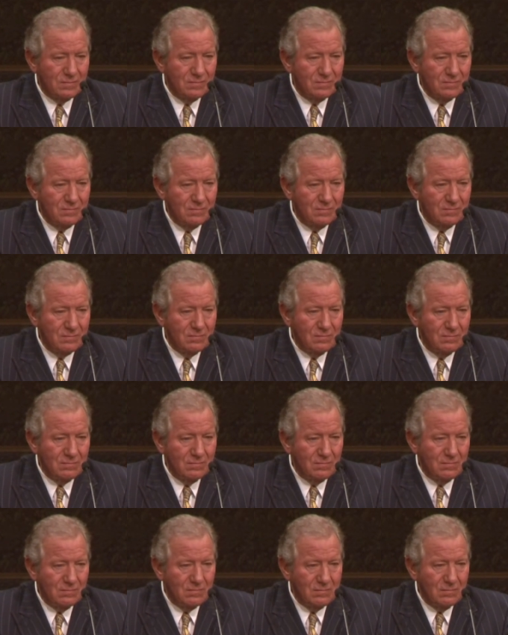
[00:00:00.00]

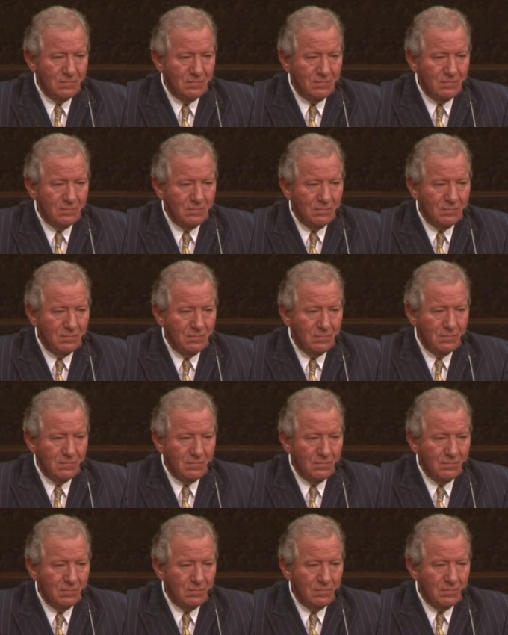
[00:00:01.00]

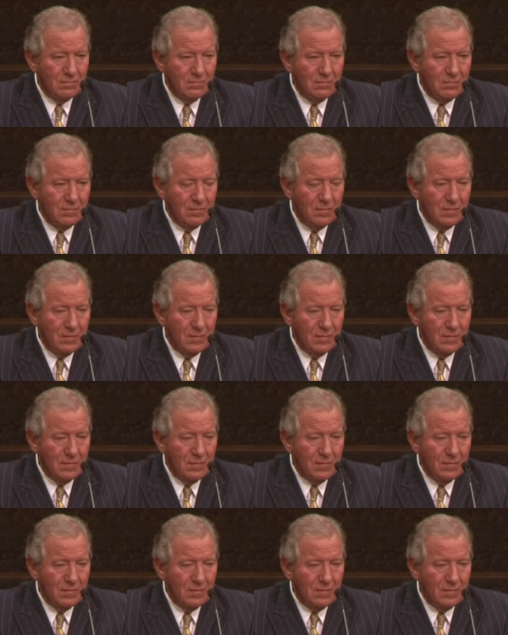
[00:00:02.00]
Nothing is said.